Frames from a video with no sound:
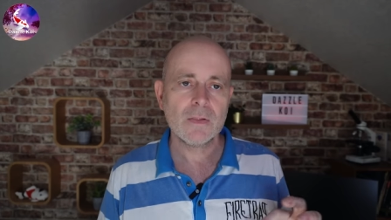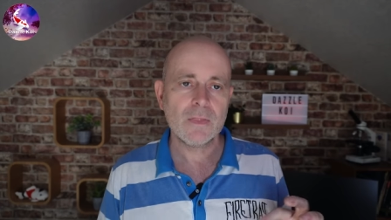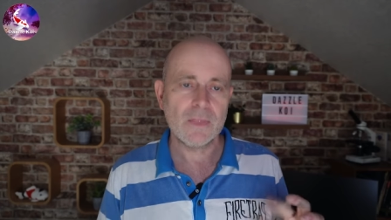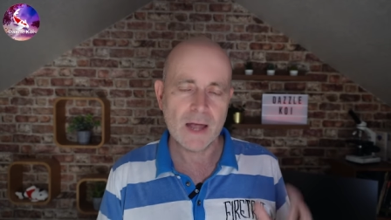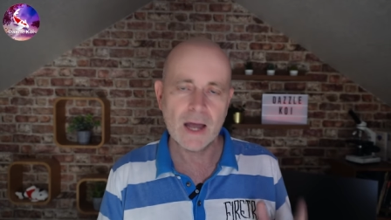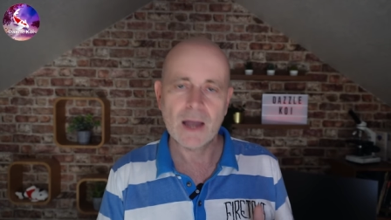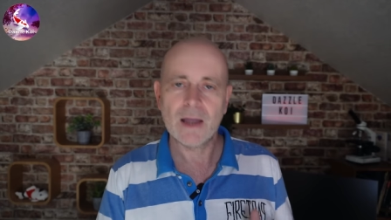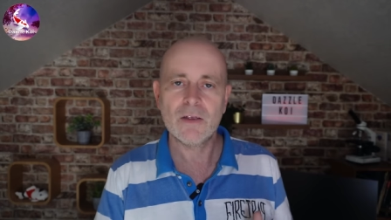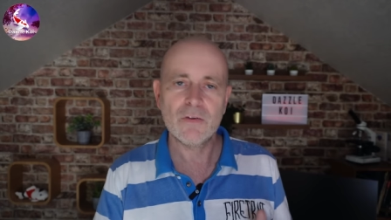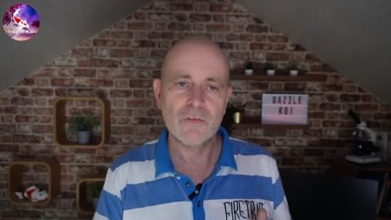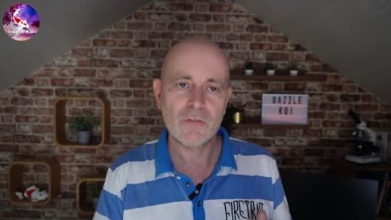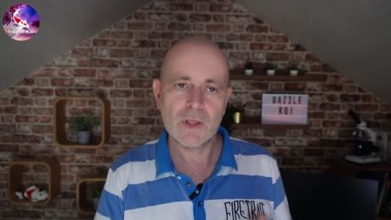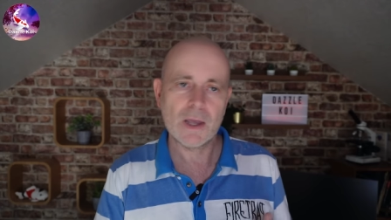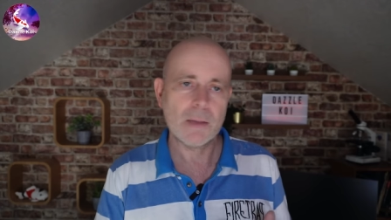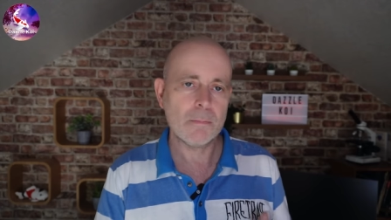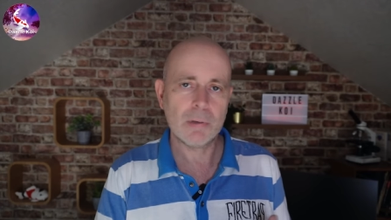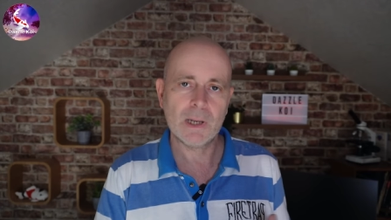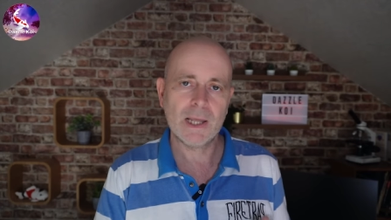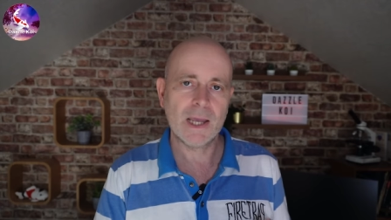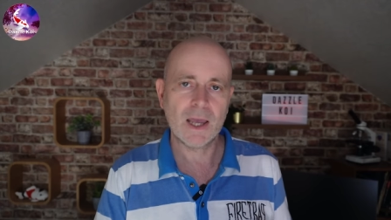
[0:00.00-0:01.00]
that is
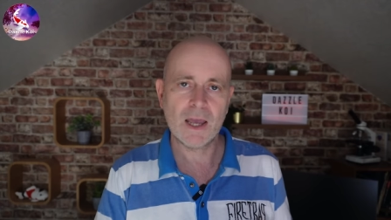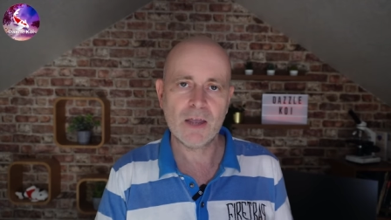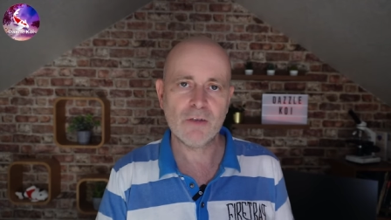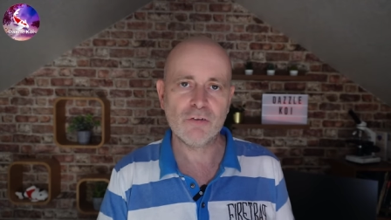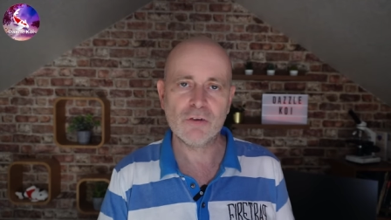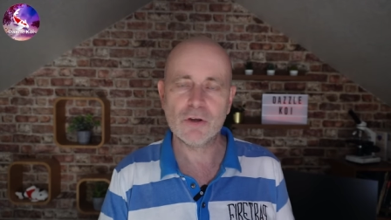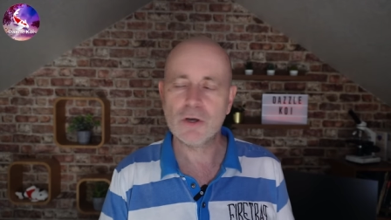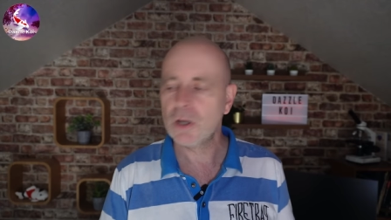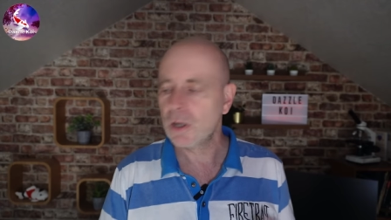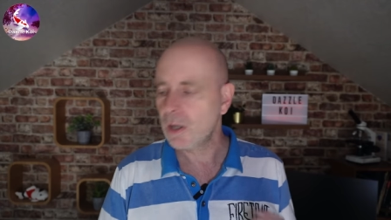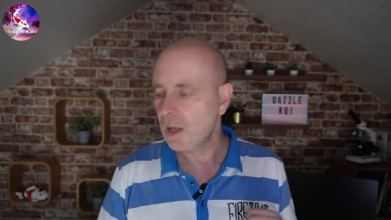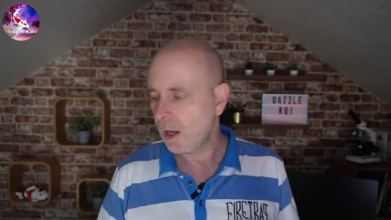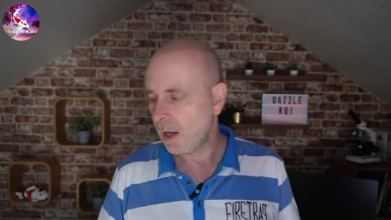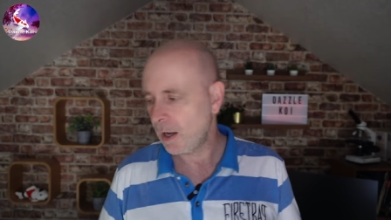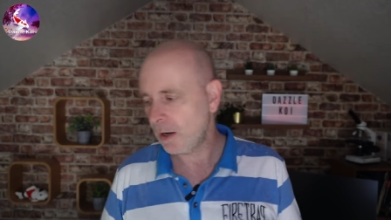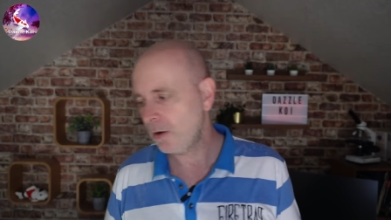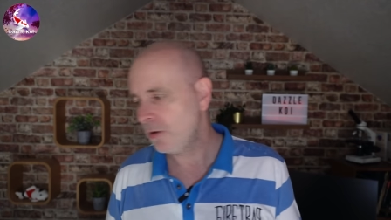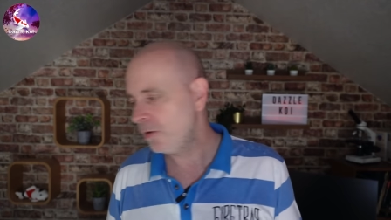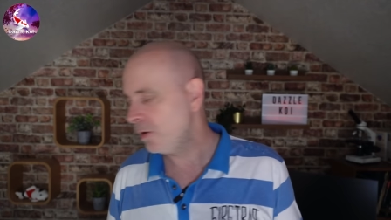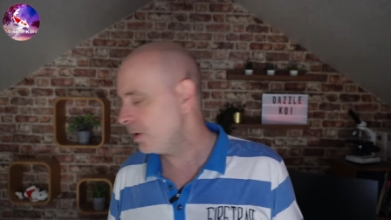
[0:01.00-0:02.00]
the implication.
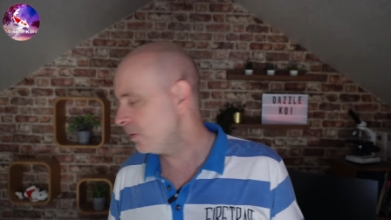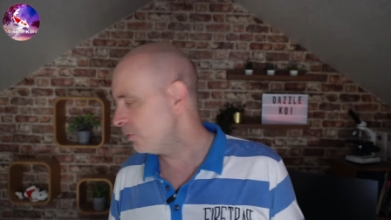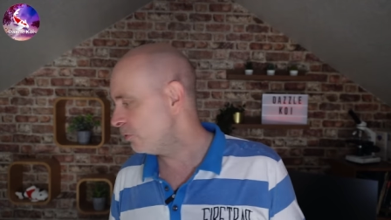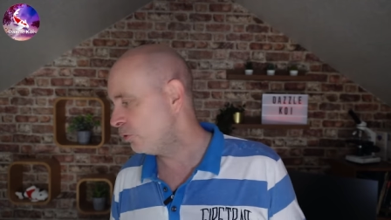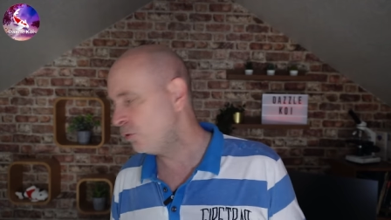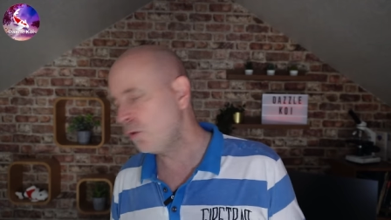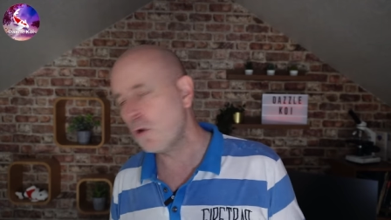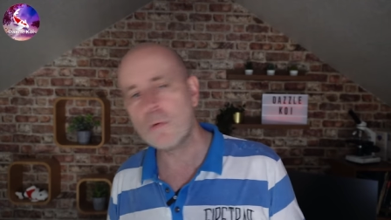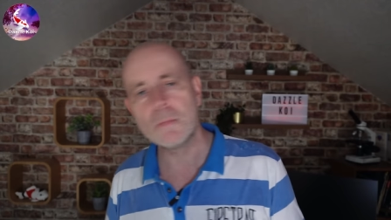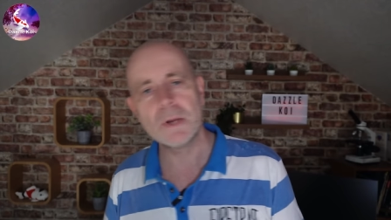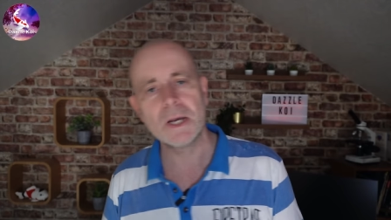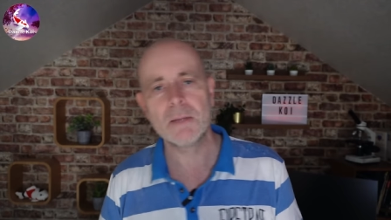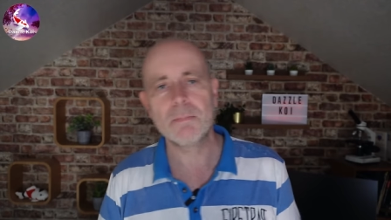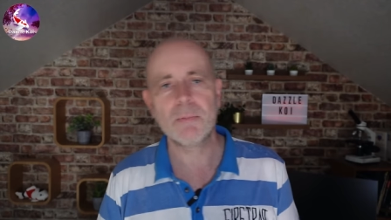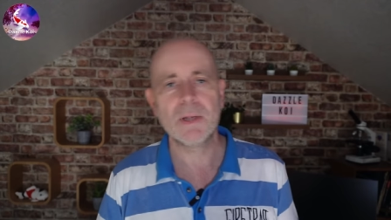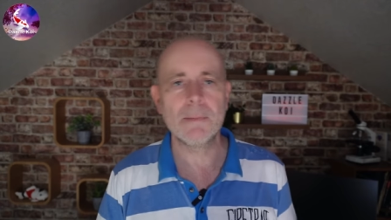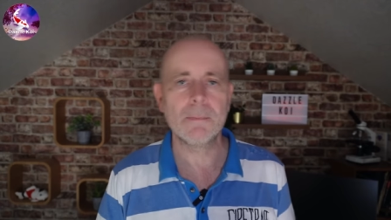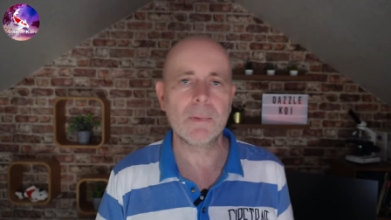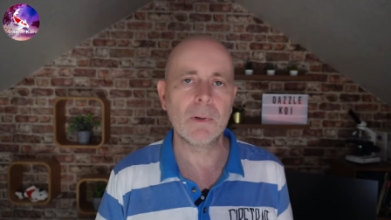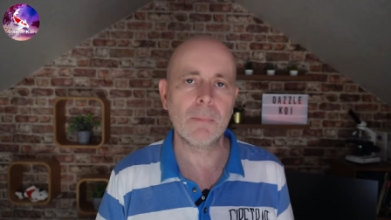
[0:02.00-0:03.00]
And so many
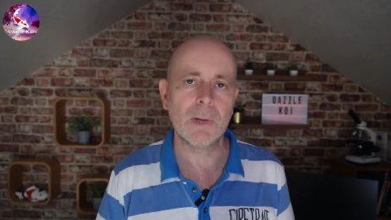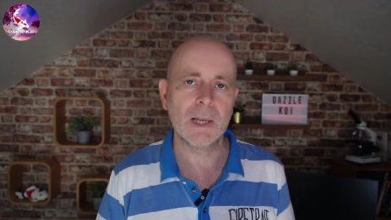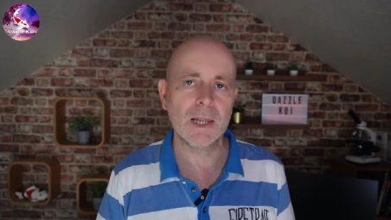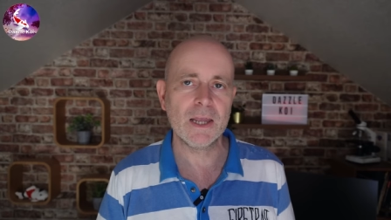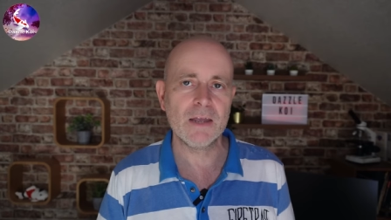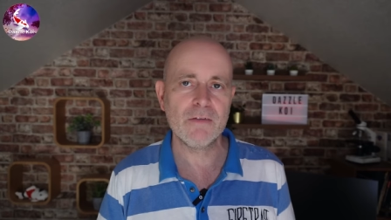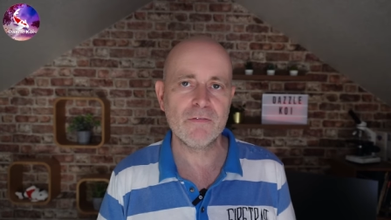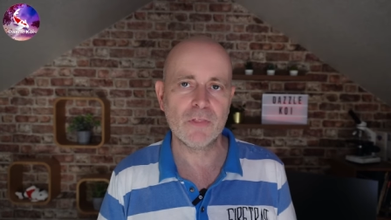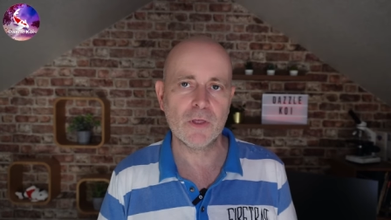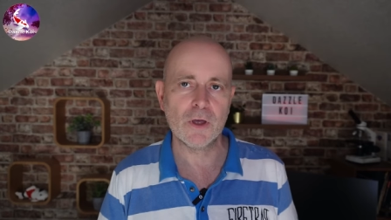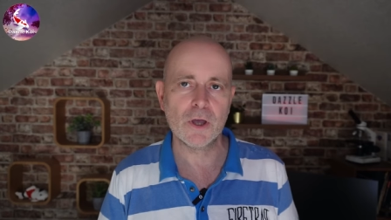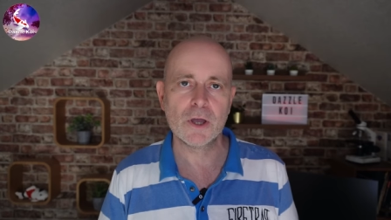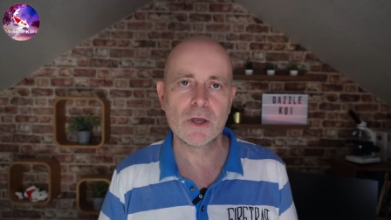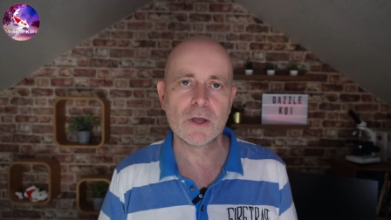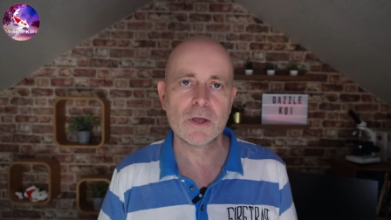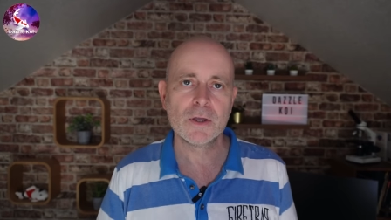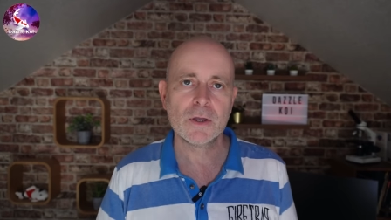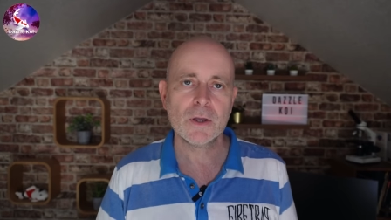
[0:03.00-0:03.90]
people believe that